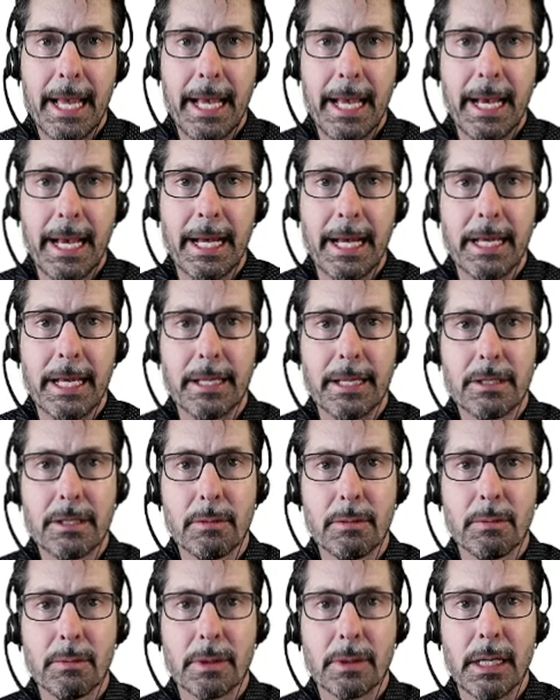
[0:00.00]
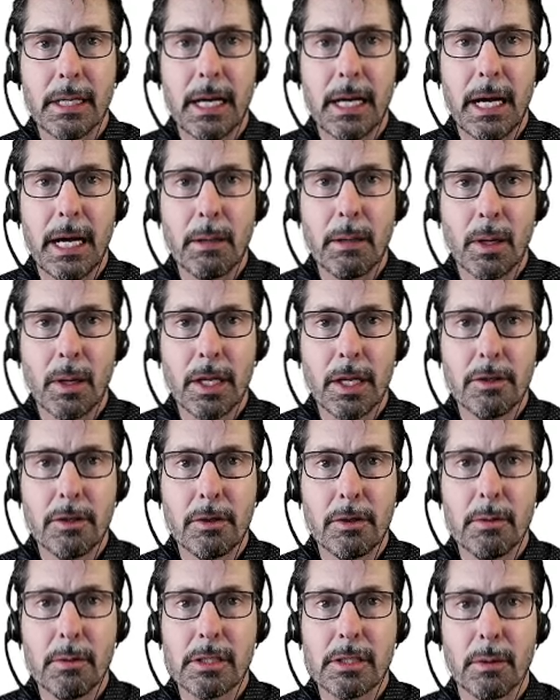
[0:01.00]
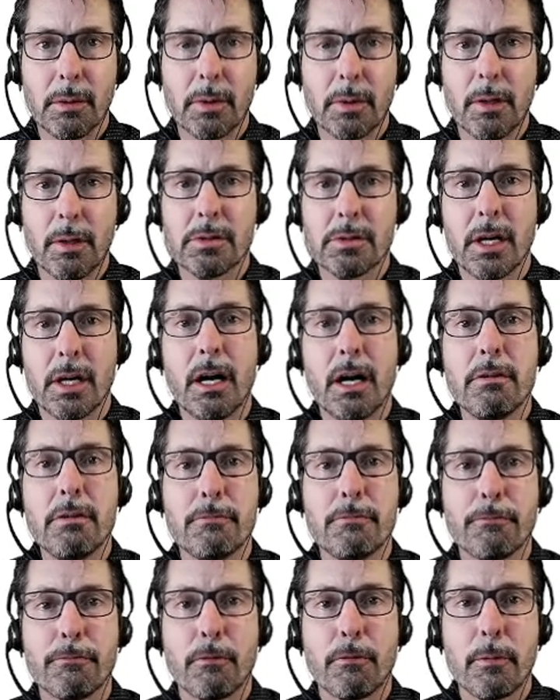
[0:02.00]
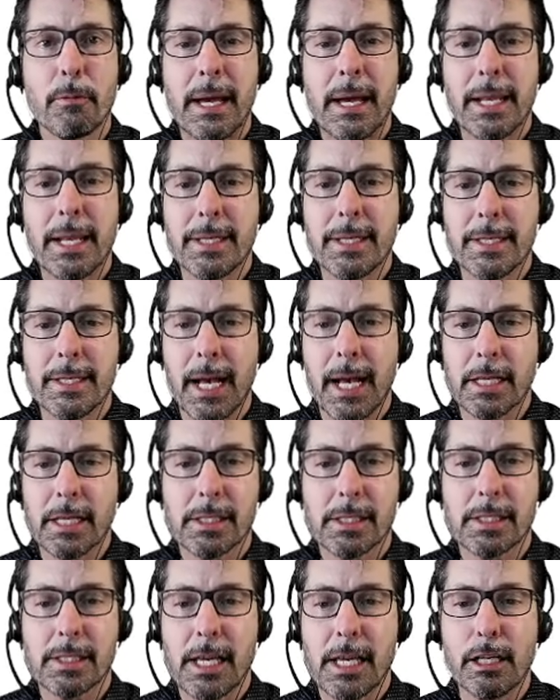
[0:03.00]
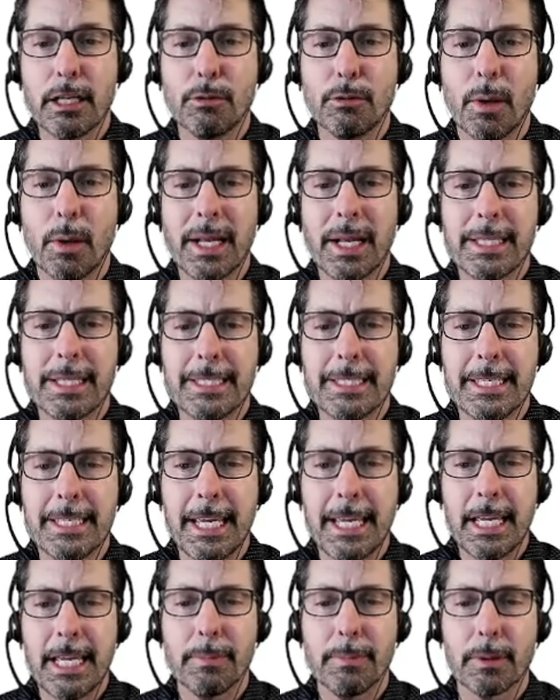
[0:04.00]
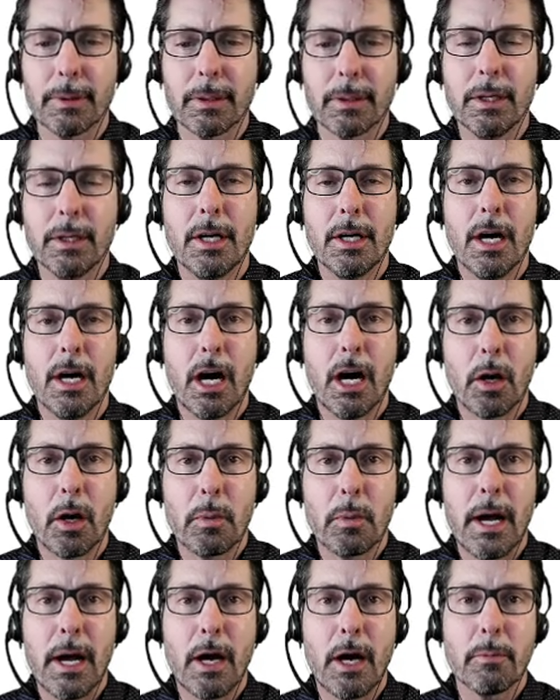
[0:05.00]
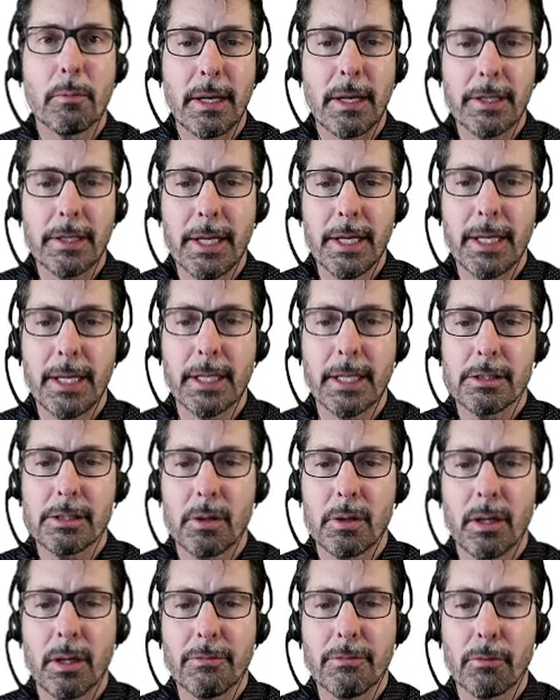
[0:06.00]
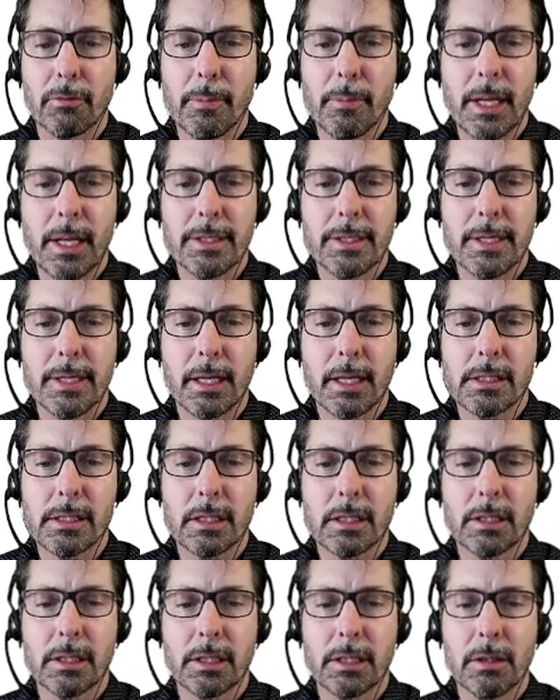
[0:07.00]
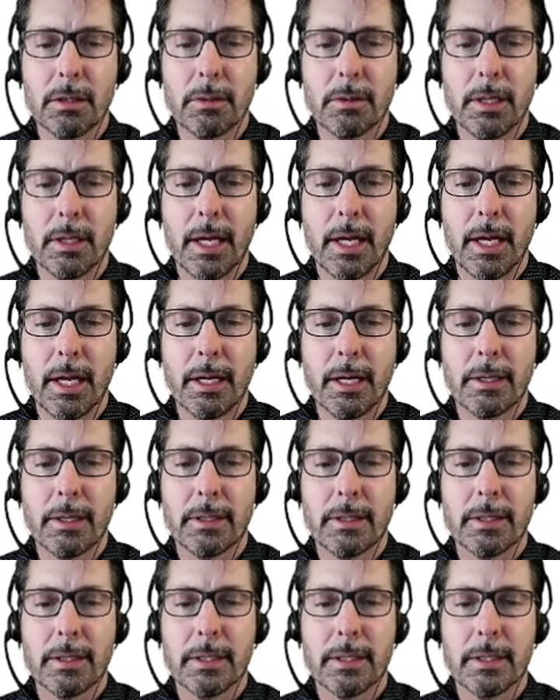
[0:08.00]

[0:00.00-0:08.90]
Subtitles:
And what I want to do is I want to use unformatted text, because I don't want a table around my data. So unformatted text, click OK.